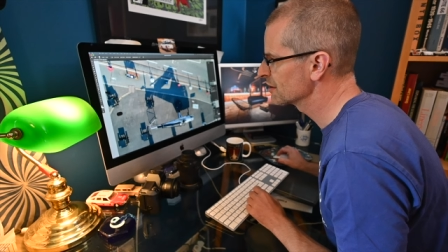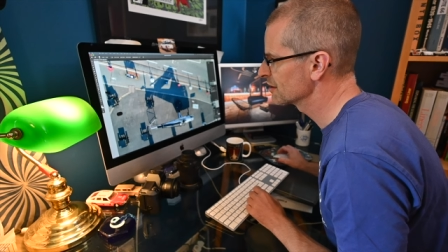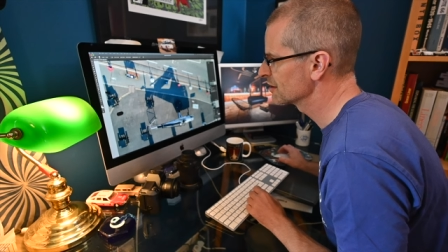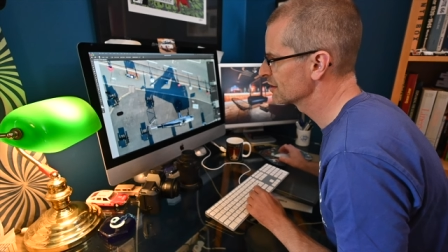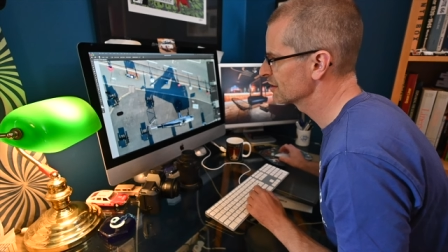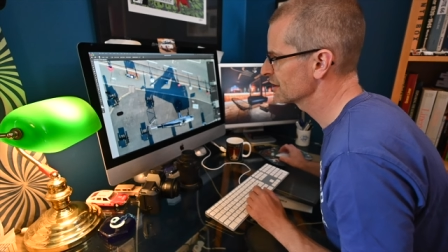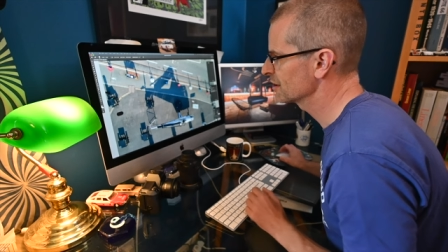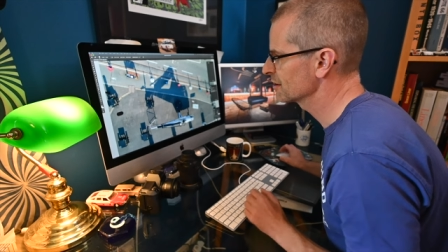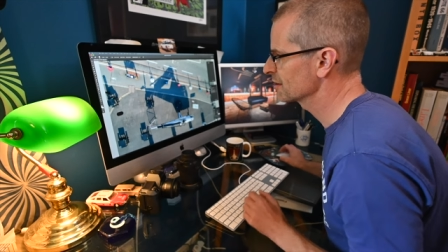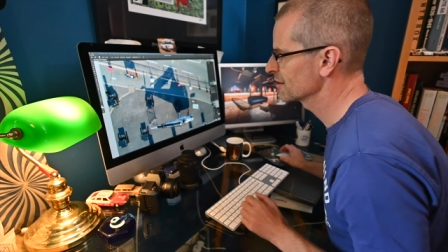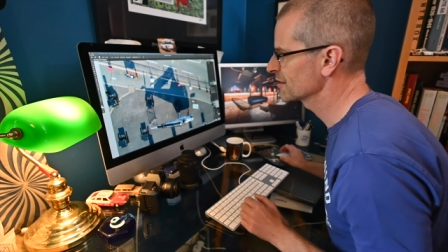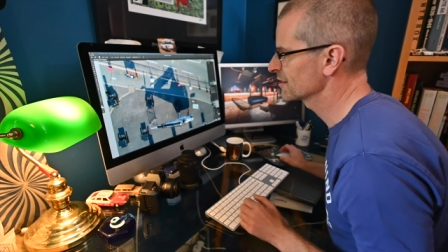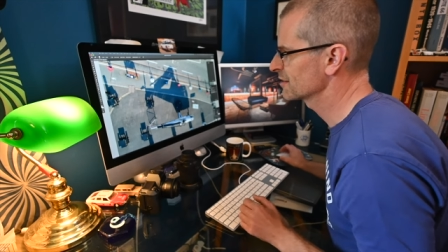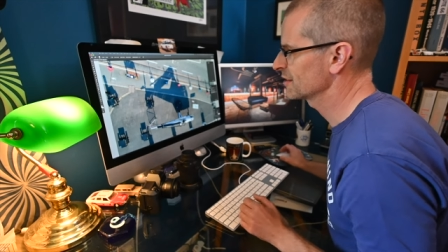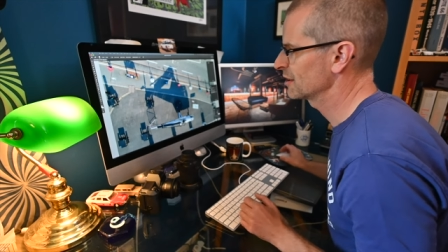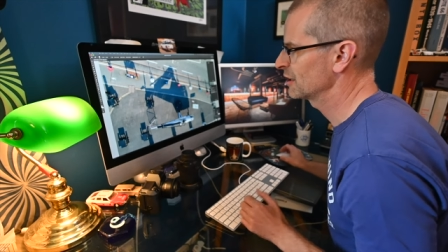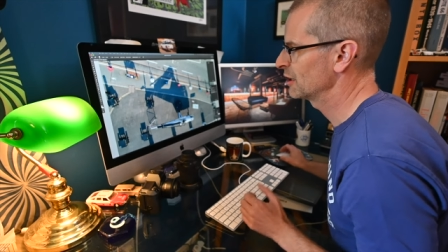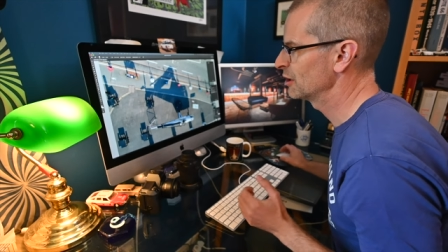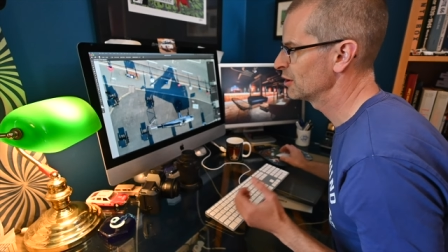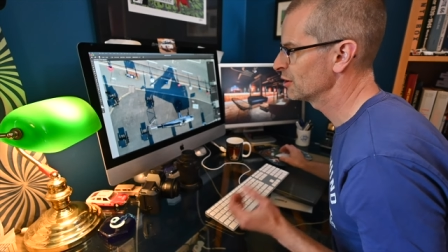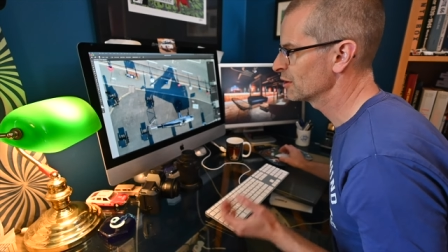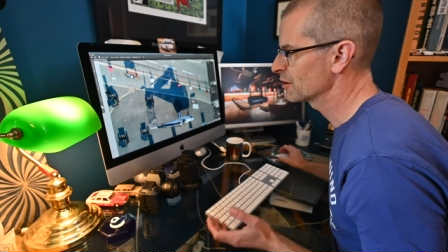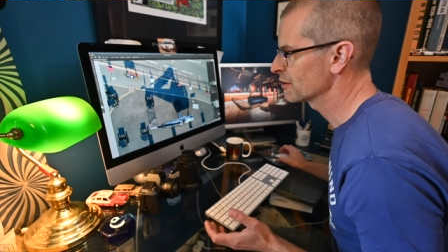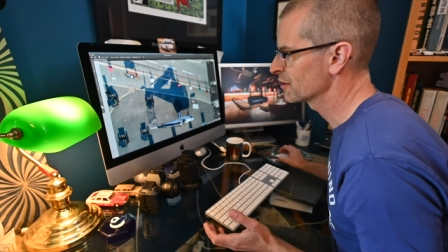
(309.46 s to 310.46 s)
it takes a
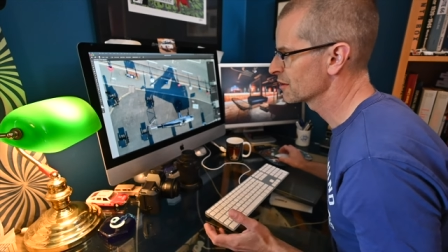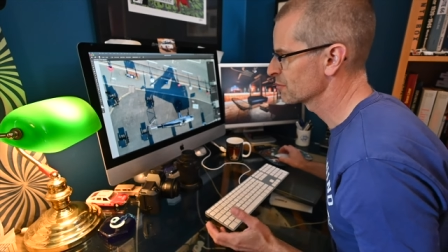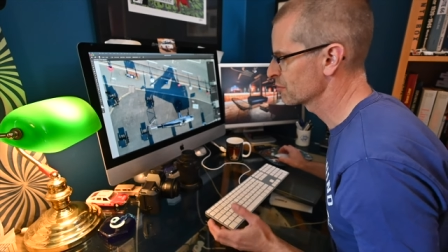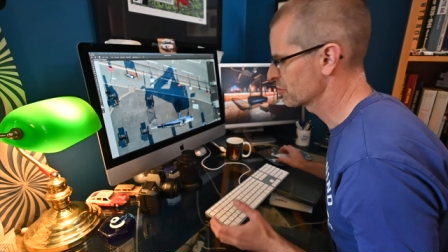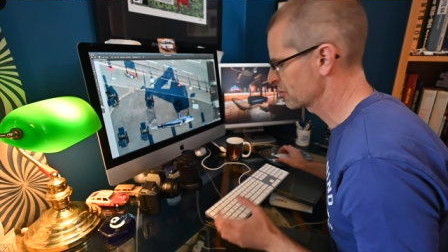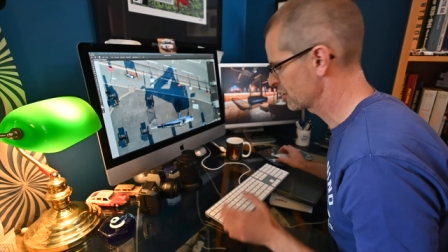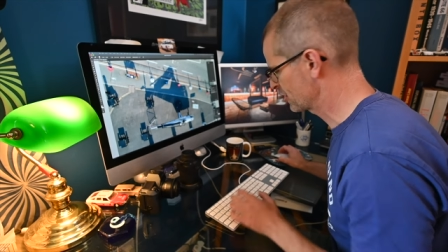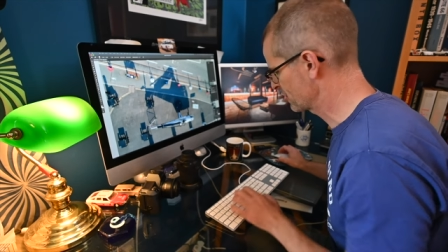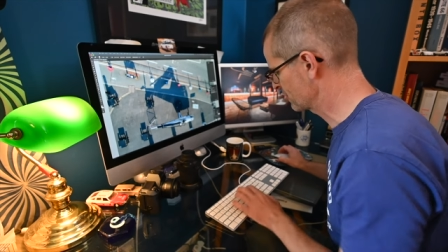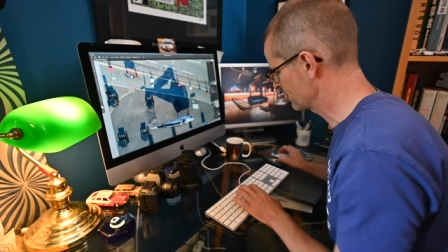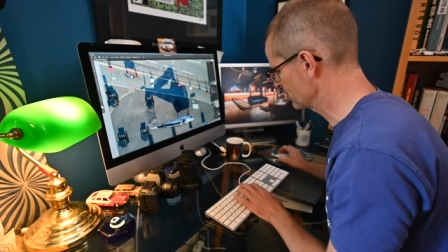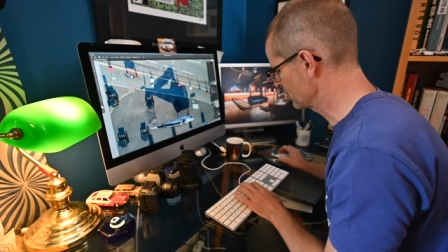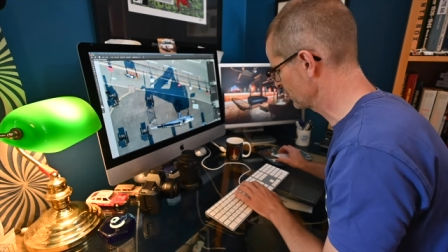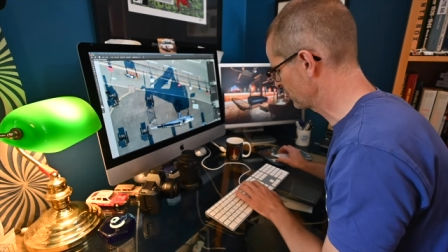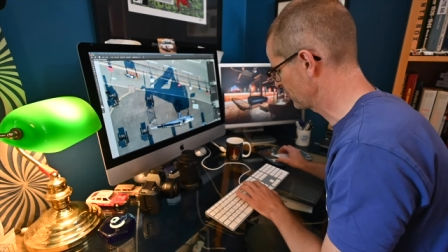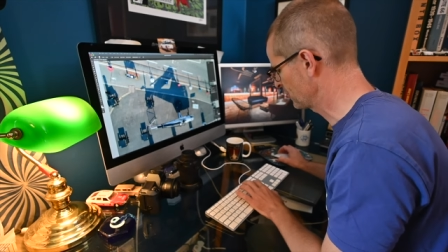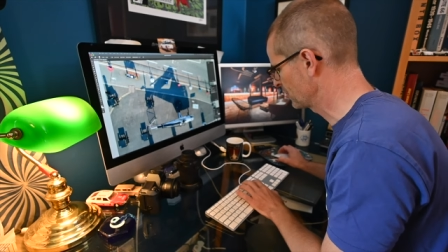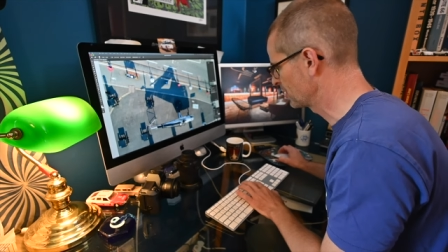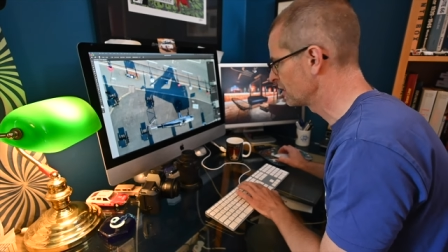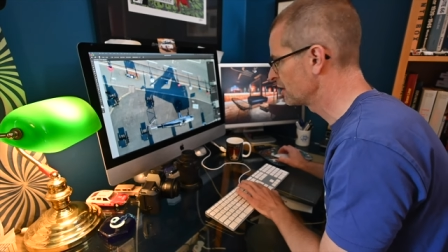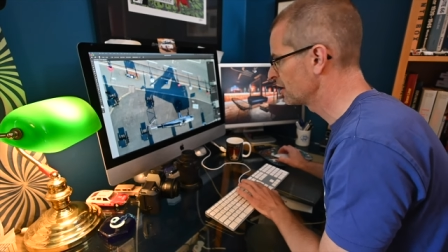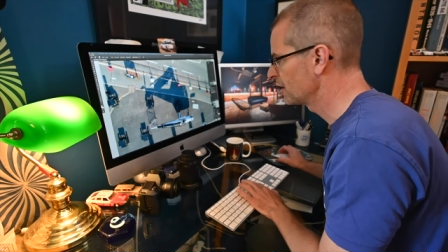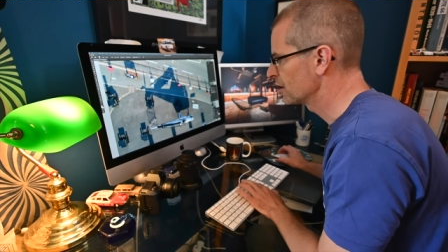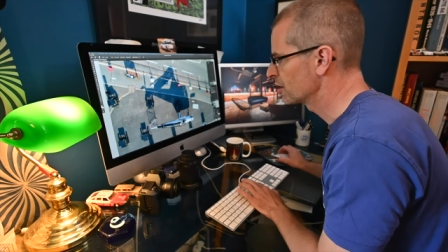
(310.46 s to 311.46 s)
lot of the pressure off
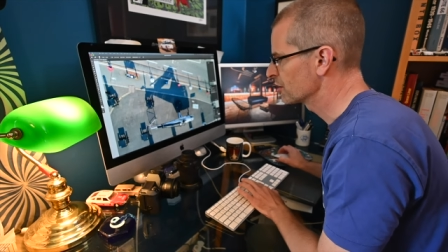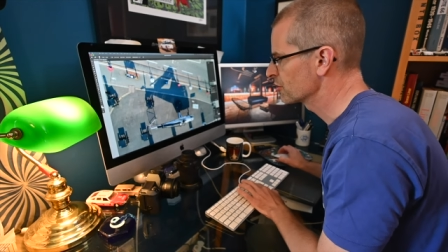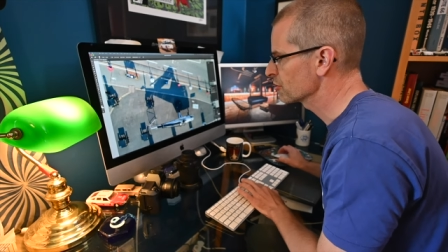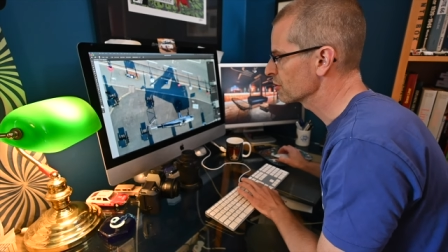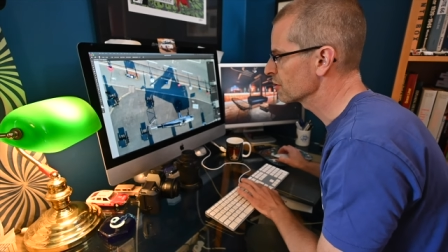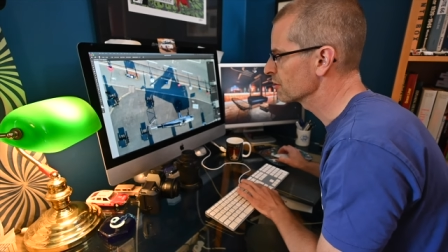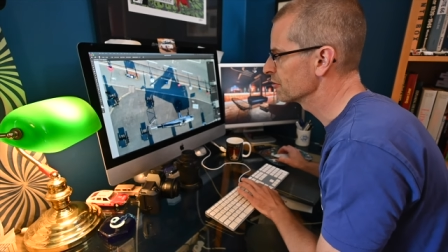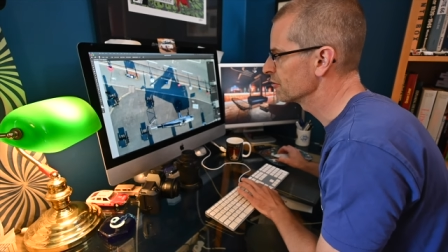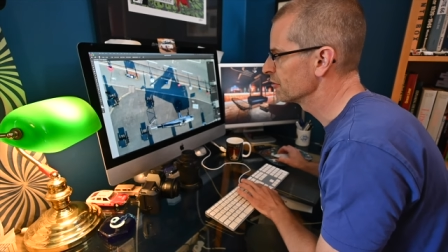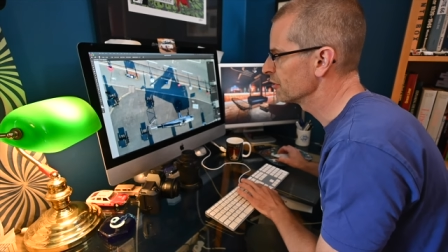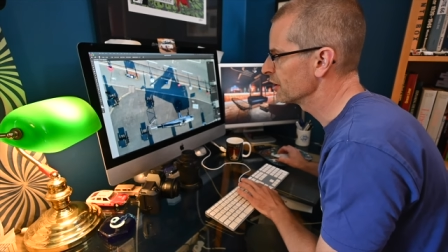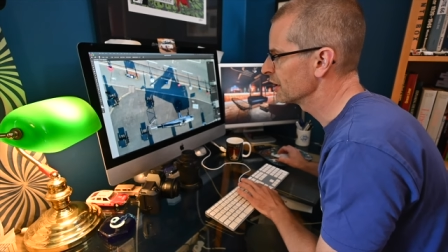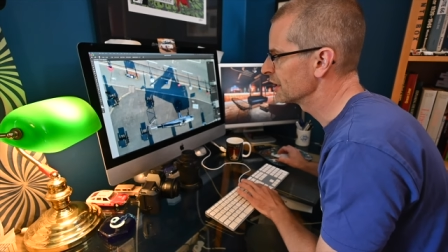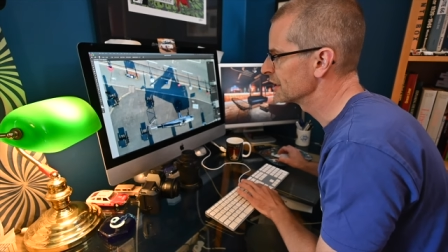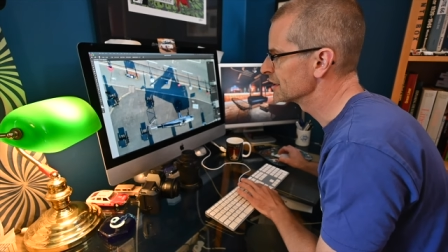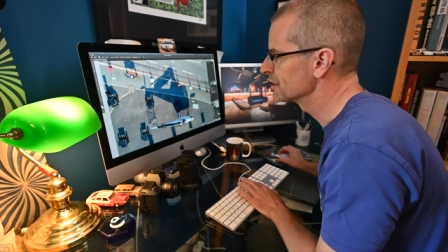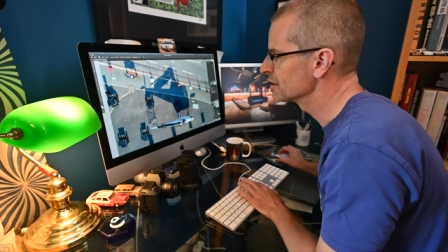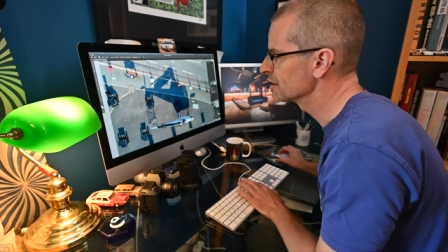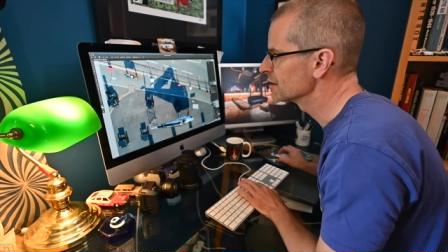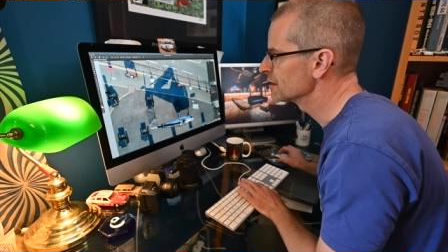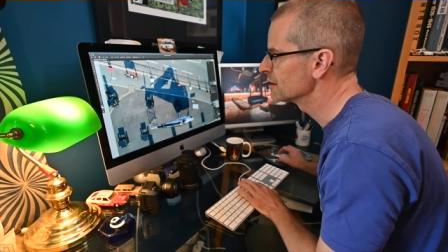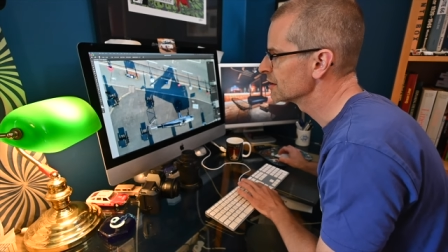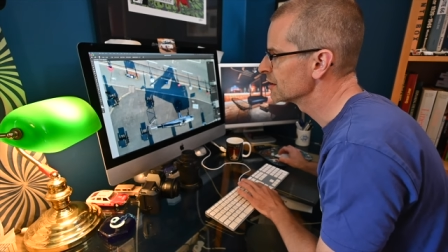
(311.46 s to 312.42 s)
trying to find